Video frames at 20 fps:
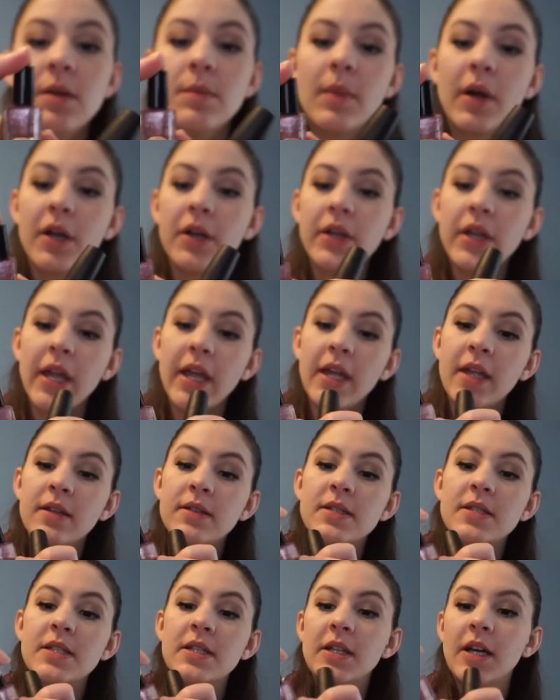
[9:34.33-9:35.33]
mark
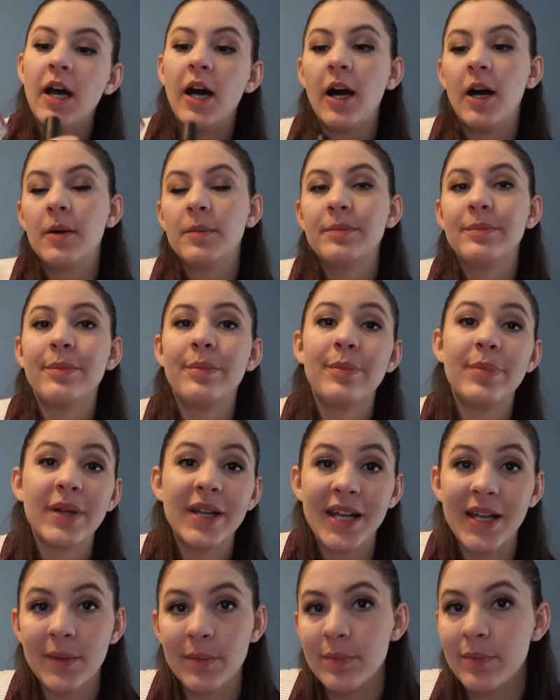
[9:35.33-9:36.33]
it, but
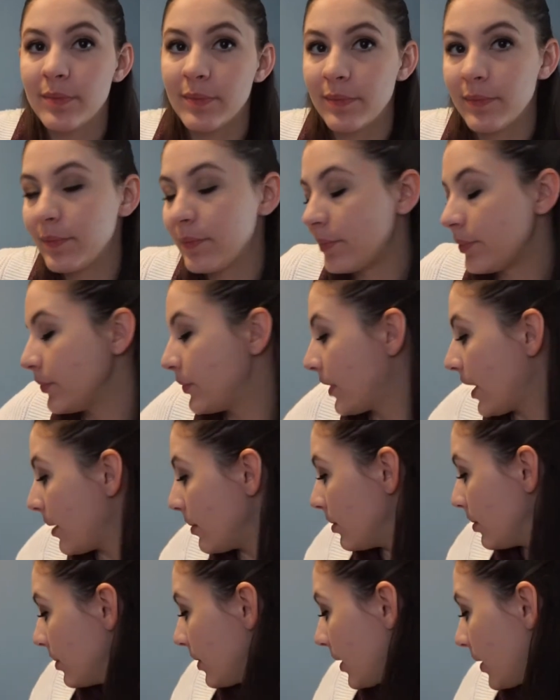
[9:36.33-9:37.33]
I
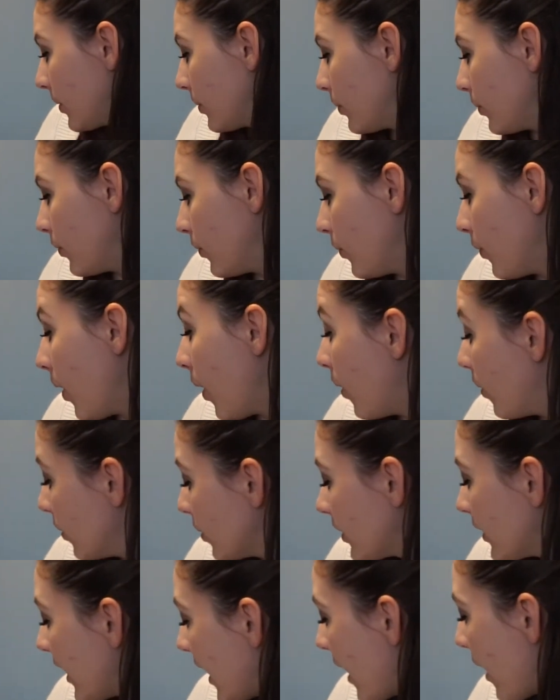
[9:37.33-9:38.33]
probably
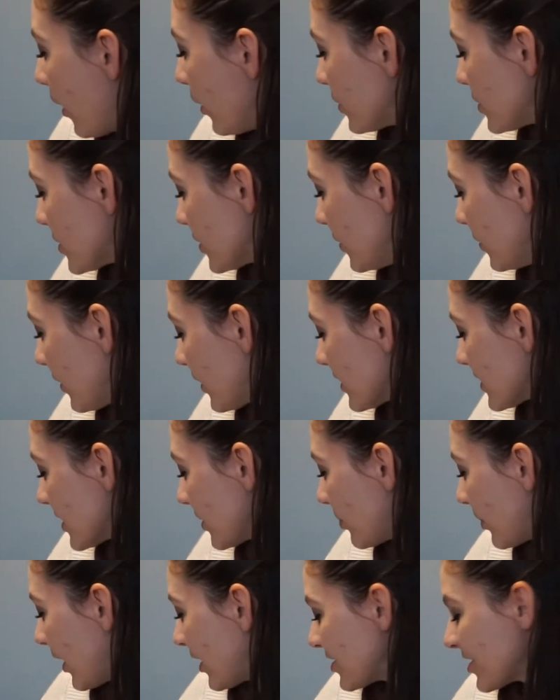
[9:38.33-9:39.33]
won't now too because the
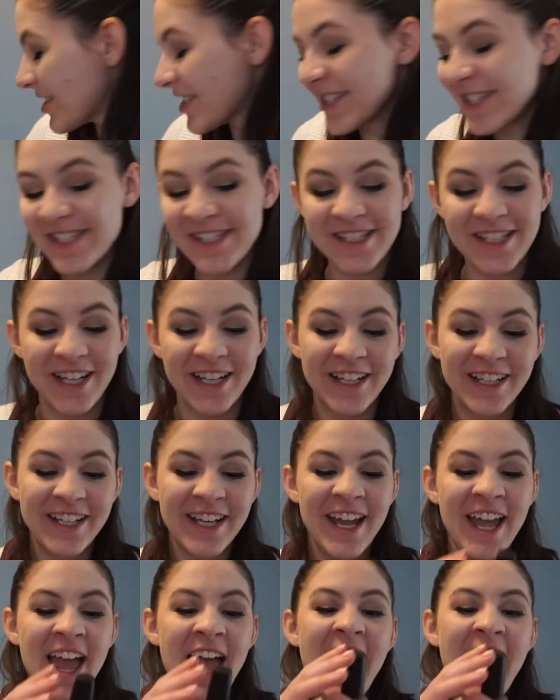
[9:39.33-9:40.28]
project is done.